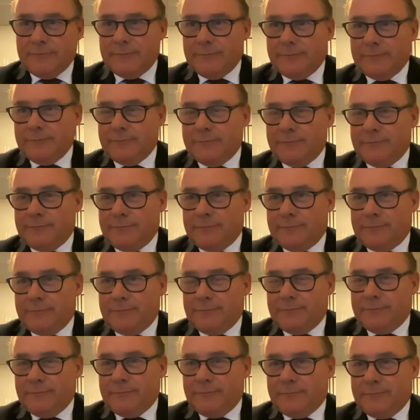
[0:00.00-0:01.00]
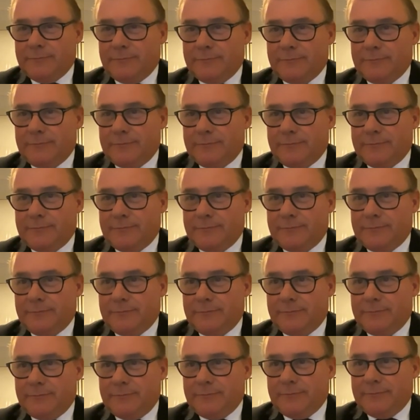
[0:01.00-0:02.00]

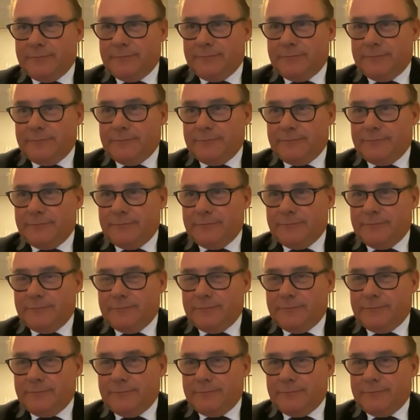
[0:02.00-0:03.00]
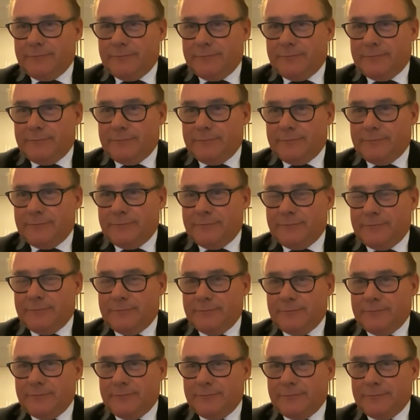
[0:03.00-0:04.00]

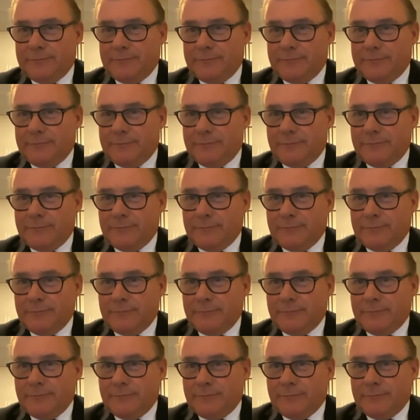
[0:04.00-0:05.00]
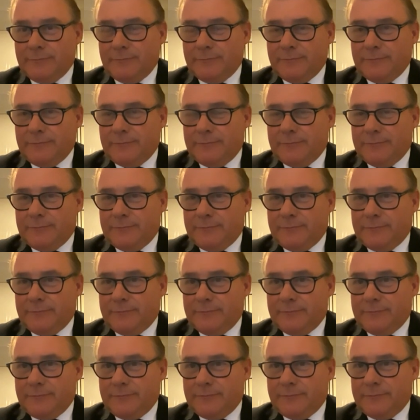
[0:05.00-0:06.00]

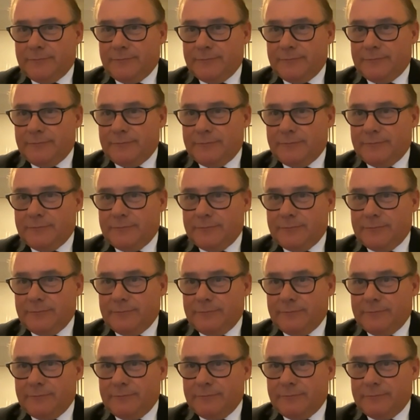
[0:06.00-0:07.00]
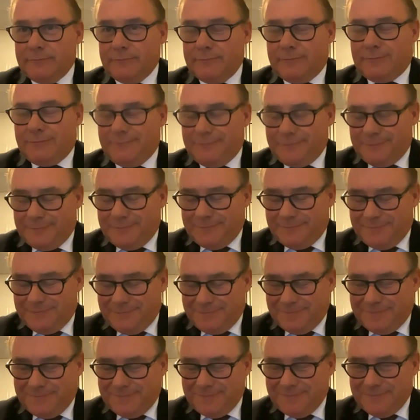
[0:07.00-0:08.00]
[no speech]